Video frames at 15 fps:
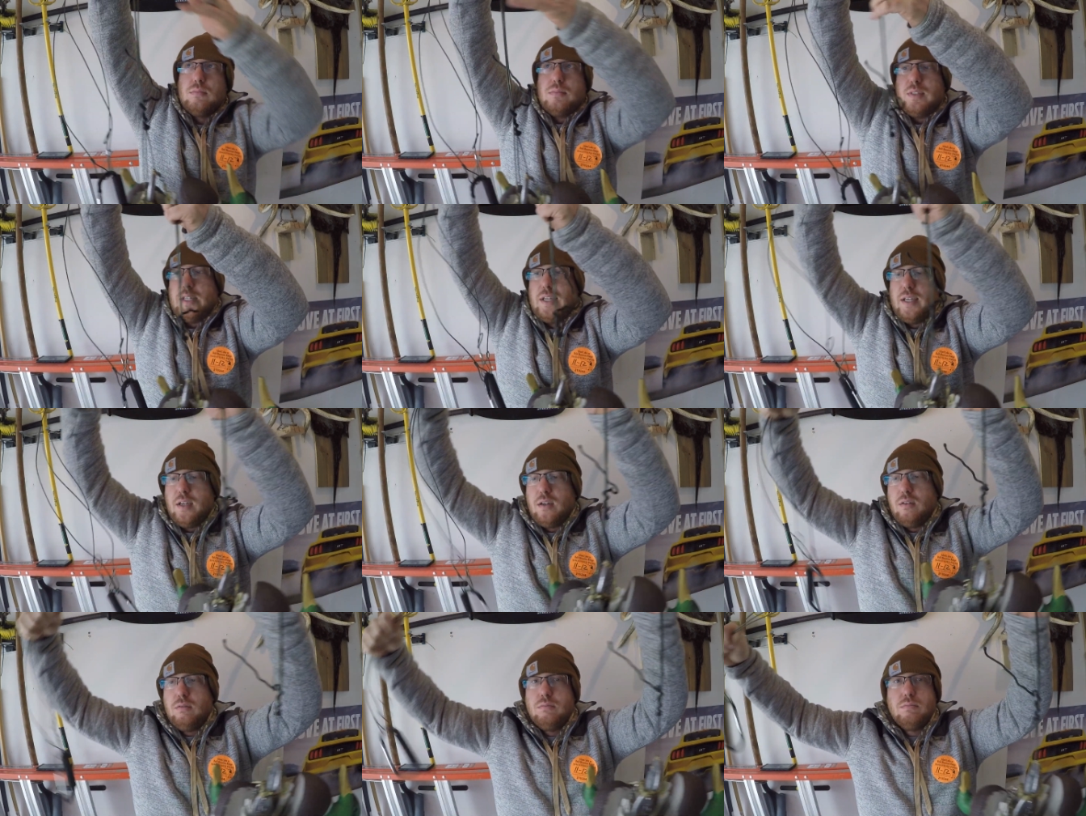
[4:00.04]
Now,
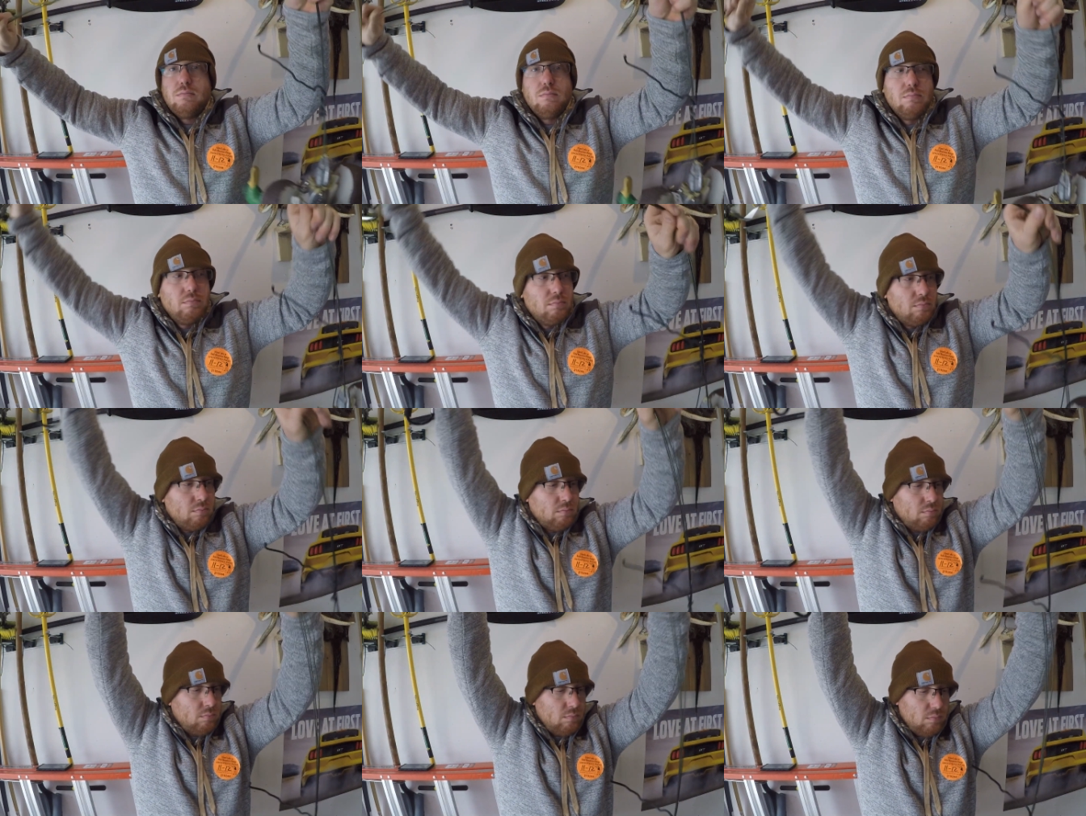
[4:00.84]

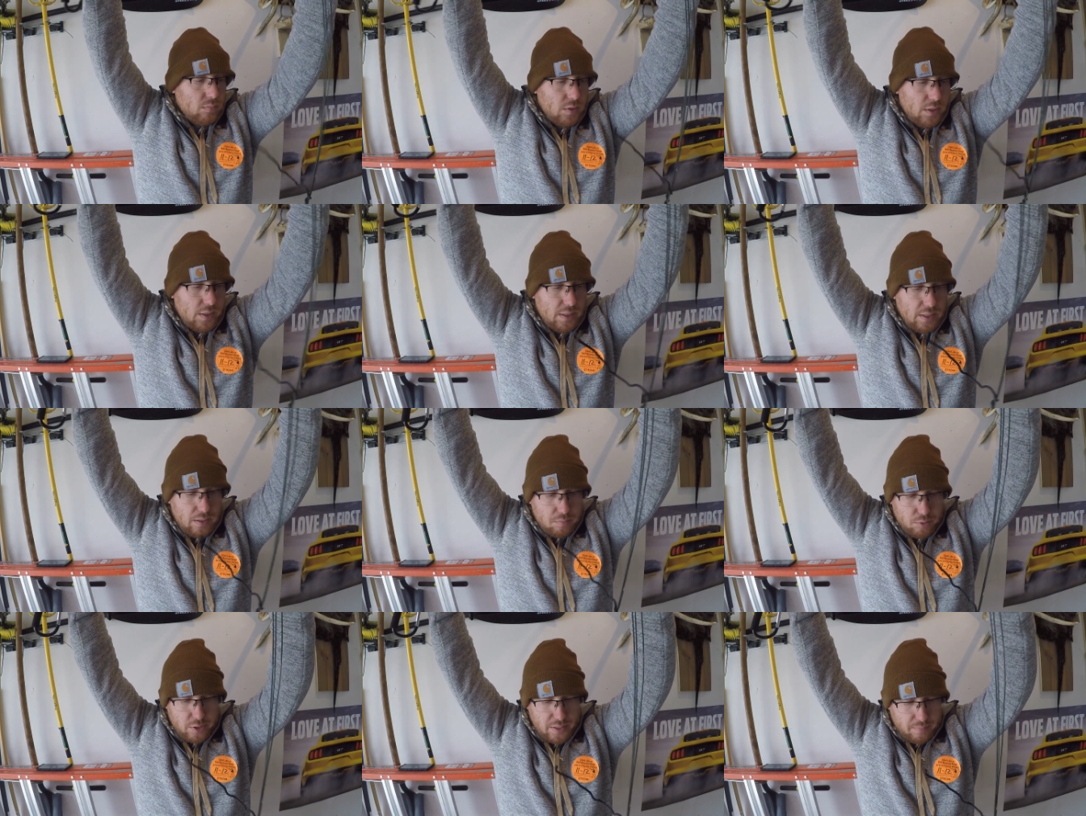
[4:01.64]
you can let them
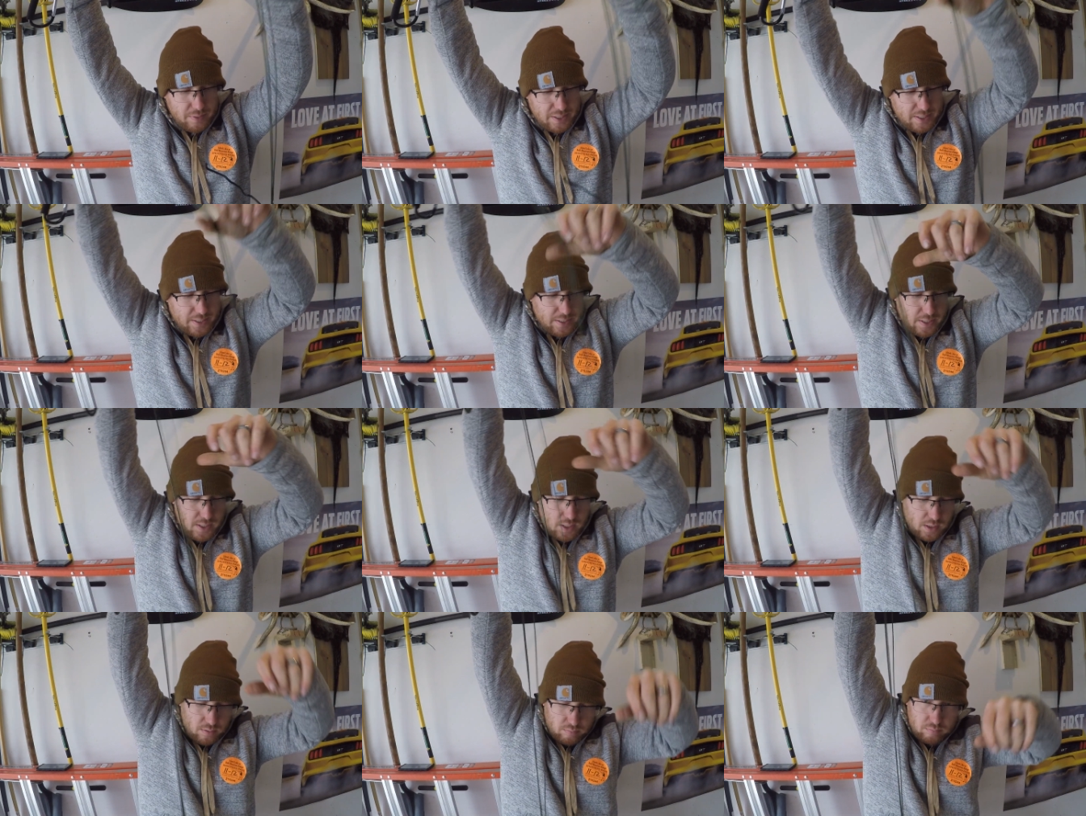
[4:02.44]
drag behind
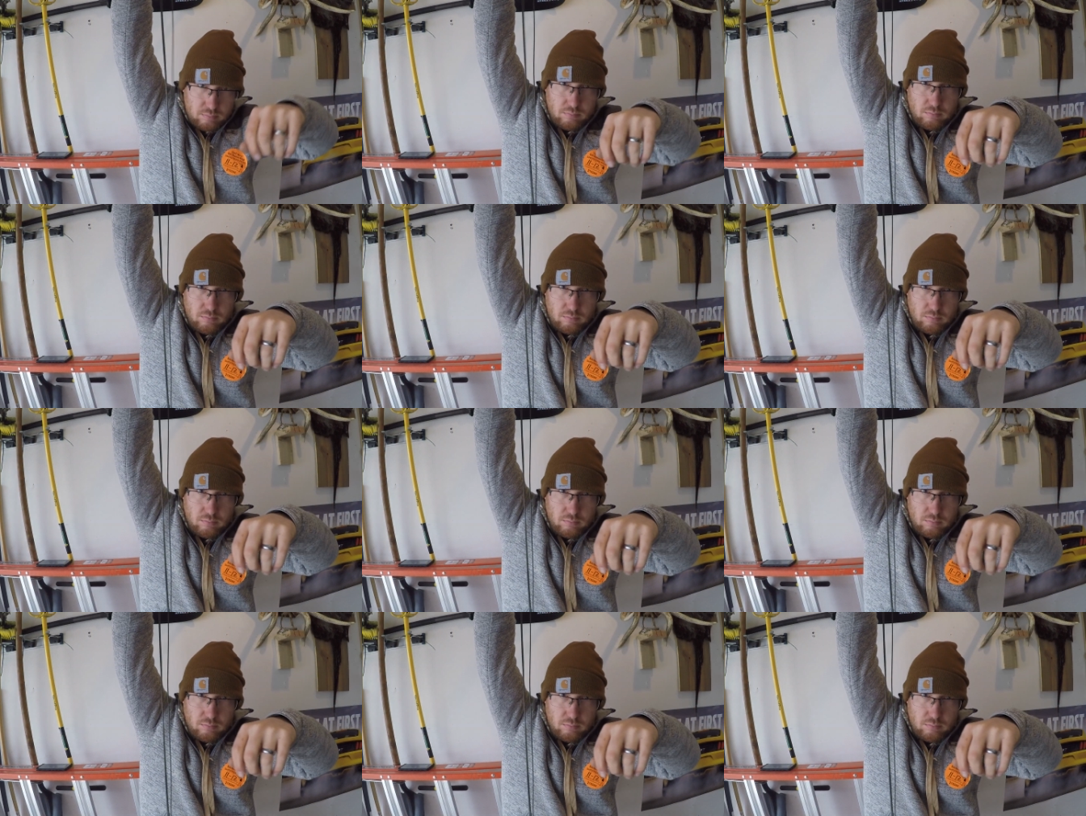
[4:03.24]
that